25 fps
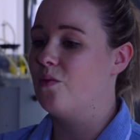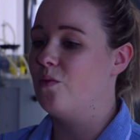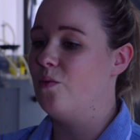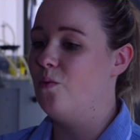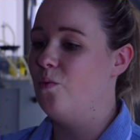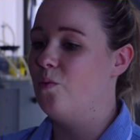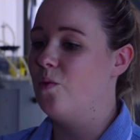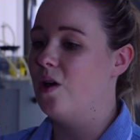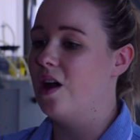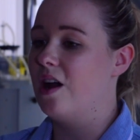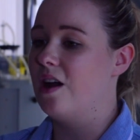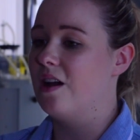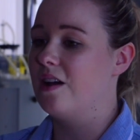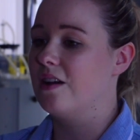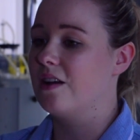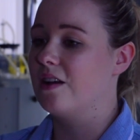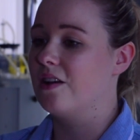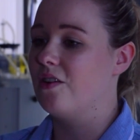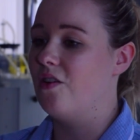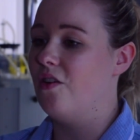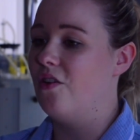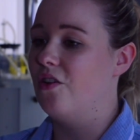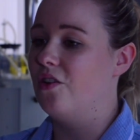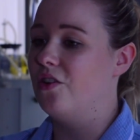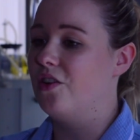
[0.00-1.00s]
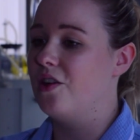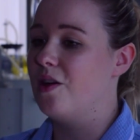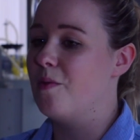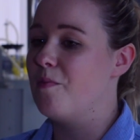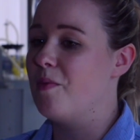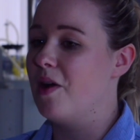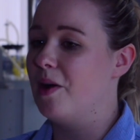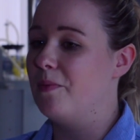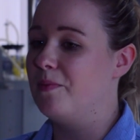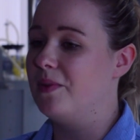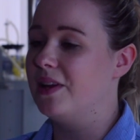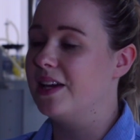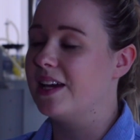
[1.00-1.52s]
work on
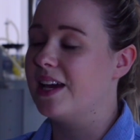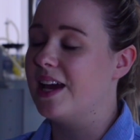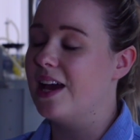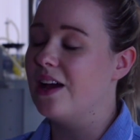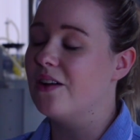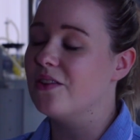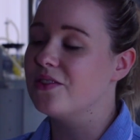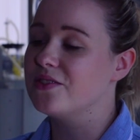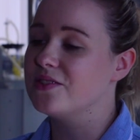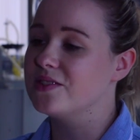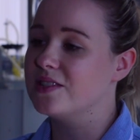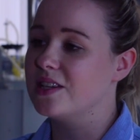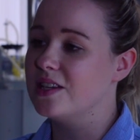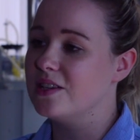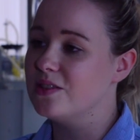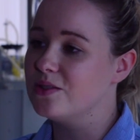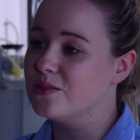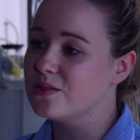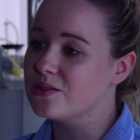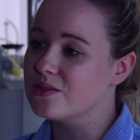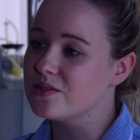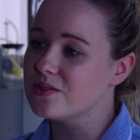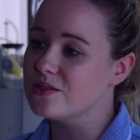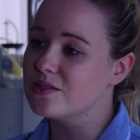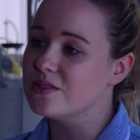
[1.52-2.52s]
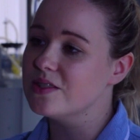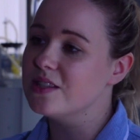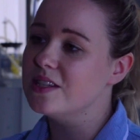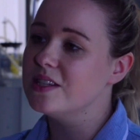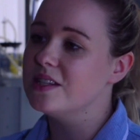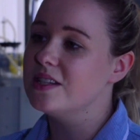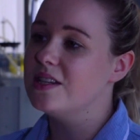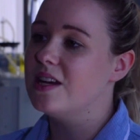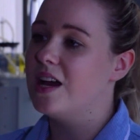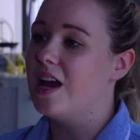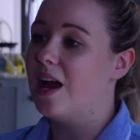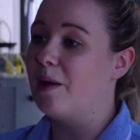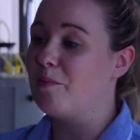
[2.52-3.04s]
public health skills
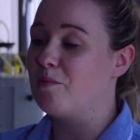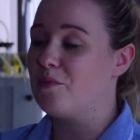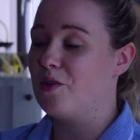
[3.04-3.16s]
and